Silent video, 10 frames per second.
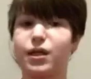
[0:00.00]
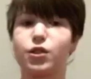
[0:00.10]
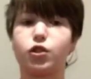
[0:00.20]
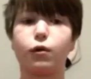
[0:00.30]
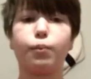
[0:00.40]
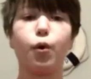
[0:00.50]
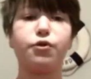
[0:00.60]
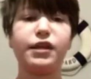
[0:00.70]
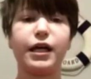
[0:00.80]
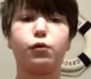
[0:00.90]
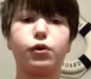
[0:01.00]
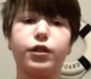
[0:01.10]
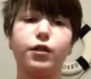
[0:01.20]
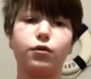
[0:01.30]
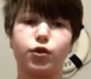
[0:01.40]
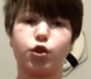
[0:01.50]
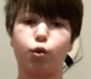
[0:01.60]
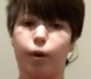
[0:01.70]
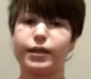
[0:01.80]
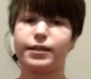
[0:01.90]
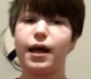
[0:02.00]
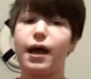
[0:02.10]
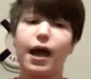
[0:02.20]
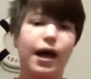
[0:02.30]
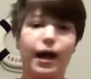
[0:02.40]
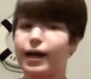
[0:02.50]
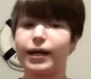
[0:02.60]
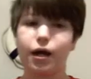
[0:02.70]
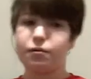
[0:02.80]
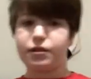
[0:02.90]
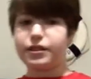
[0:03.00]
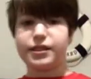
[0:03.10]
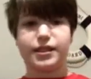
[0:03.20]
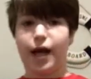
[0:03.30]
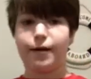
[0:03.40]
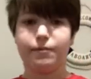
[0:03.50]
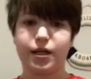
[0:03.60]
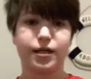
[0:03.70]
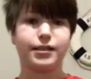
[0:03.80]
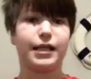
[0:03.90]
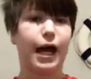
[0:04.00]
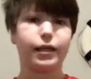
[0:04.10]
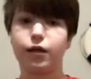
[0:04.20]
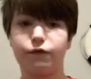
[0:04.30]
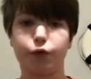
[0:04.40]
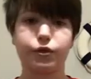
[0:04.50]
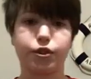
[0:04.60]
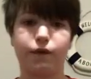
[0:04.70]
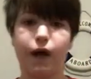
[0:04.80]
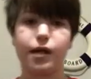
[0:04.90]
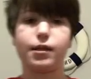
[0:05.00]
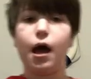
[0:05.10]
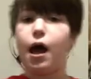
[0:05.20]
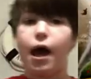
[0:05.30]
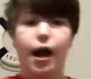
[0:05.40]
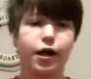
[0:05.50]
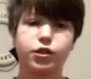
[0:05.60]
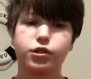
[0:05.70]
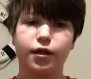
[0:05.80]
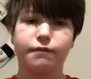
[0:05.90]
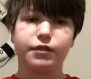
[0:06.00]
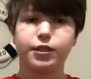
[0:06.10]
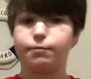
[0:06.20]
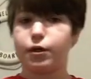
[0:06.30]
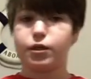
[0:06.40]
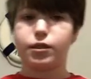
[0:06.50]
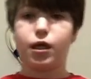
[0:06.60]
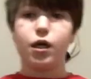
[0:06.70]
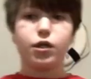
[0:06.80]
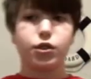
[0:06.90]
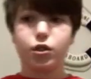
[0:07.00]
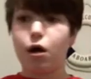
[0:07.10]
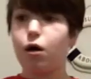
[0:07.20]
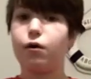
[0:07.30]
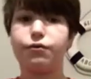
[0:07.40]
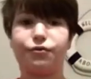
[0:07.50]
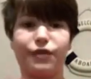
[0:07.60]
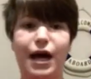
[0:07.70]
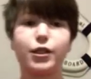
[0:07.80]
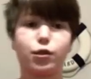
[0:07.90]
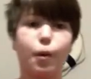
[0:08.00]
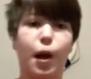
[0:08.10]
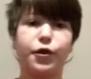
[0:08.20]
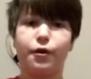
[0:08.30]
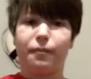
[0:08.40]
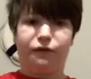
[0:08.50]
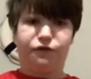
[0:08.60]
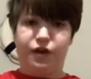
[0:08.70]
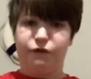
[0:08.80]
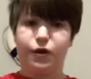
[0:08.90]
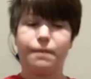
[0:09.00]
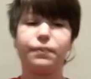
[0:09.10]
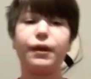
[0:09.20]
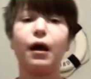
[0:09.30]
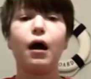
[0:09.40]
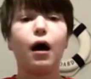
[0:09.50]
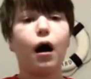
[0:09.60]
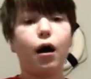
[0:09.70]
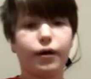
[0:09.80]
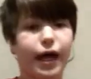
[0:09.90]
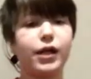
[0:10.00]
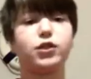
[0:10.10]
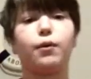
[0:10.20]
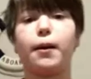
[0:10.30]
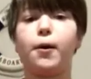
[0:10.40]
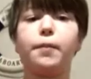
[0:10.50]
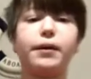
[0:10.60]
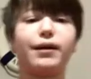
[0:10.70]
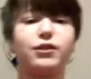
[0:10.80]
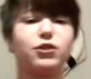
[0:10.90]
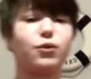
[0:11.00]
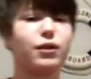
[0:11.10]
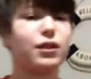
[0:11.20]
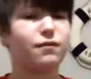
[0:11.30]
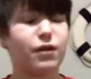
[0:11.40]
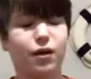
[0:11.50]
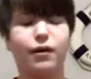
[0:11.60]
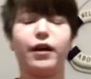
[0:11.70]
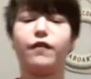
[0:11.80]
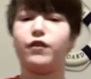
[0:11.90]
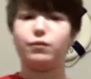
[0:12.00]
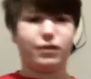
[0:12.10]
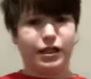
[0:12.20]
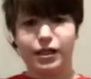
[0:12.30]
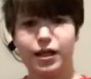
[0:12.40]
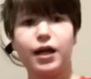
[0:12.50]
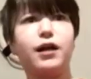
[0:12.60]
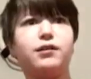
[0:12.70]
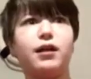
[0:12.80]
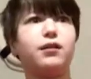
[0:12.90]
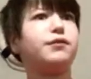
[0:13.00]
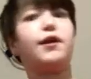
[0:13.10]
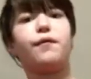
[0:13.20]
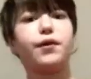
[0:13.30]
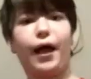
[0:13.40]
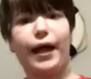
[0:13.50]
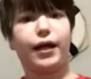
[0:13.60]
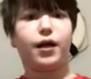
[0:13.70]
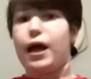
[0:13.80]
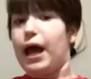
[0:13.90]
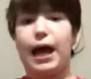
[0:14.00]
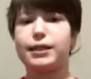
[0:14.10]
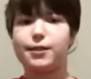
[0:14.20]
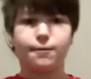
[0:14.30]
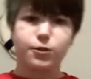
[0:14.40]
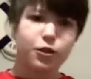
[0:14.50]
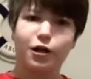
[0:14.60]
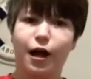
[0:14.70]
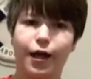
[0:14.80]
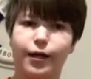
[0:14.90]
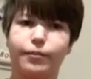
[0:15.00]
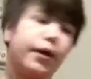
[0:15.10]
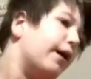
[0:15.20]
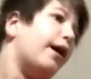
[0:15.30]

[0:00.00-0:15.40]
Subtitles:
Because they're both equally good stories, and I can't really decide because I love The Wizard of Oz, and I also love these books. So that's why they're my favorite. Okay, so I hope you guys enjoyed this video. If you did, then leave a like and subscribe.